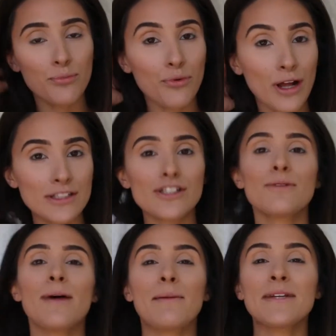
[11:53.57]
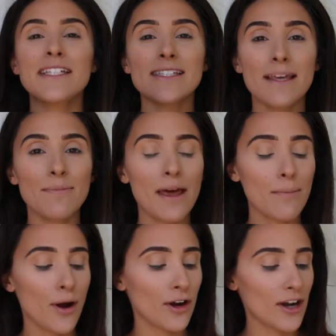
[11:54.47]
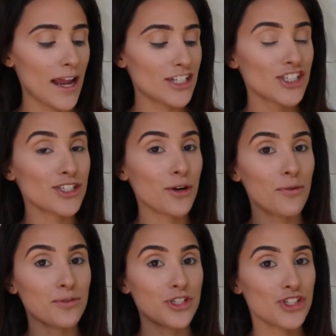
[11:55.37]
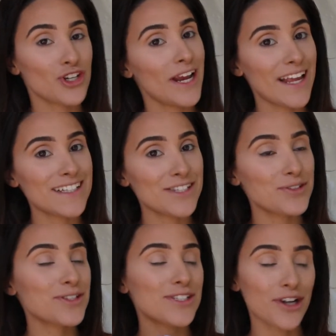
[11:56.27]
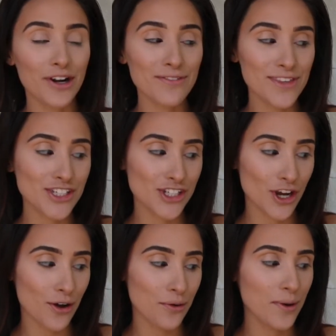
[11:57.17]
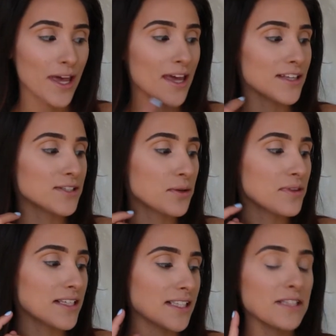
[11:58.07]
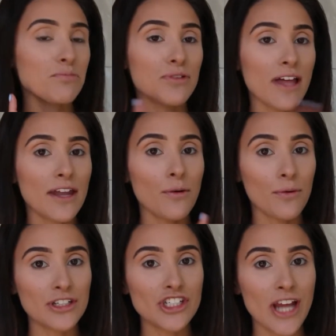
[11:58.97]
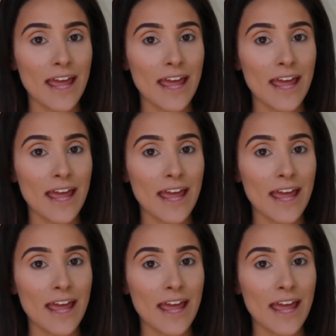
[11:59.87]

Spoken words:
Bronzer, but I'm going to skip that part and just go straight into the star of the show. So this is Blood Orange,